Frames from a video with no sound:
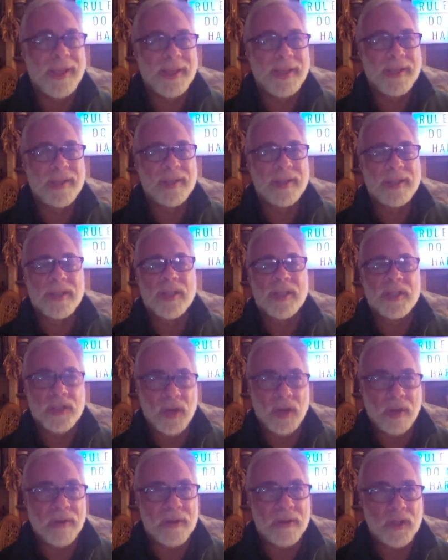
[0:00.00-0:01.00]
is
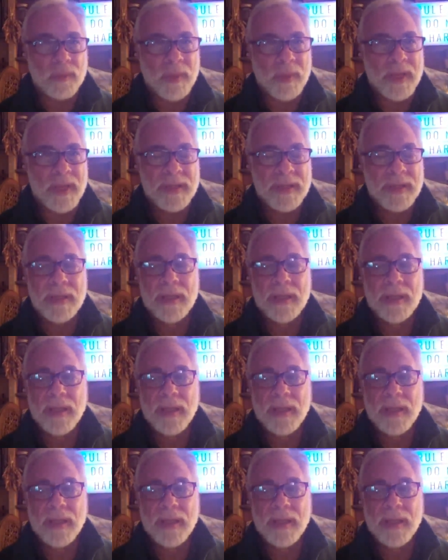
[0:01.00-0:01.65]
discouragement.